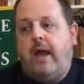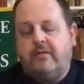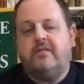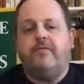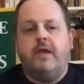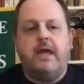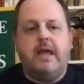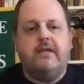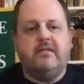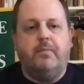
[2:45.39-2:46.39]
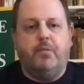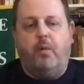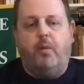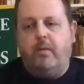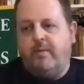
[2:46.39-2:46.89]
severe is the
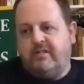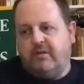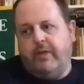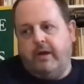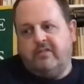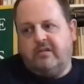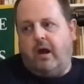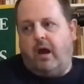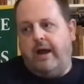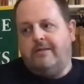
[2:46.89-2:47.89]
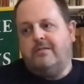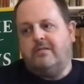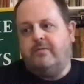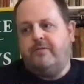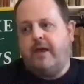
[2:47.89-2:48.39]
problem? We saw those slides and
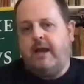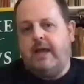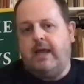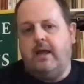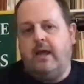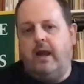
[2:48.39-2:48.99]
some fairly